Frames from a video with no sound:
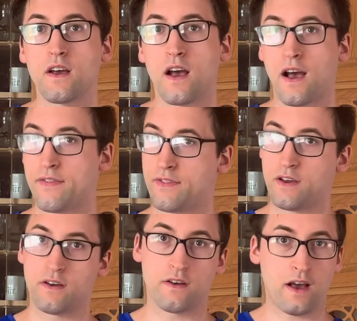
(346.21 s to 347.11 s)
on
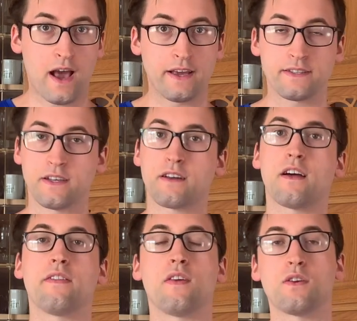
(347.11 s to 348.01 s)
the highest
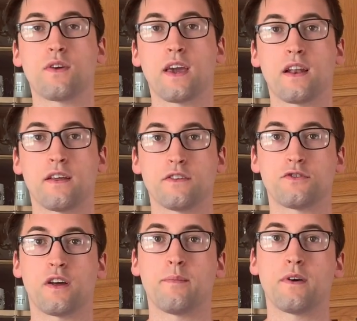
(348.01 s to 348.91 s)
incline that you can on the
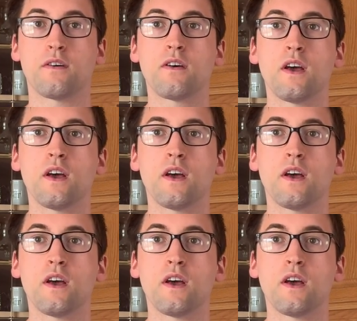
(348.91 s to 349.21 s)
treadmill,